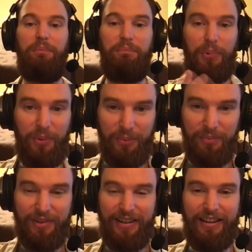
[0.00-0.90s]

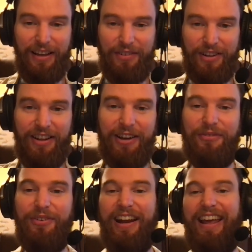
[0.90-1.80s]
Boom, 11 o'clock
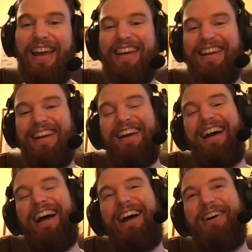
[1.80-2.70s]
on Friday.
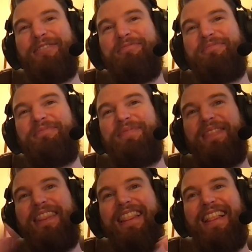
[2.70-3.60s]
Um,
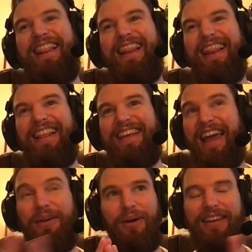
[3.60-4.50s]

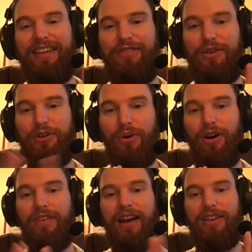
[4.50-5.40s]
anyway, if you do
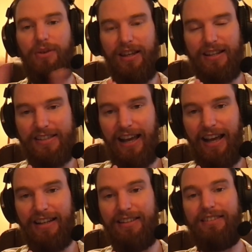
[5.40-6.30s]
all that, you get a
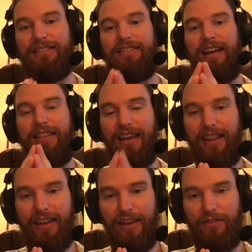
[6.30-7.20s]
SAT at the end
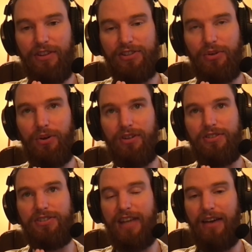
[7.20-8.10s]
of the day for this
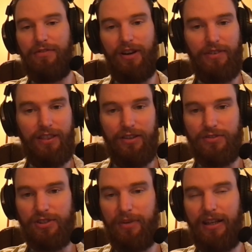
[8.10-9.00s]
course, SAT for everything
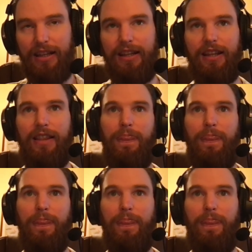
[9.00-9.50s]
you've submitted.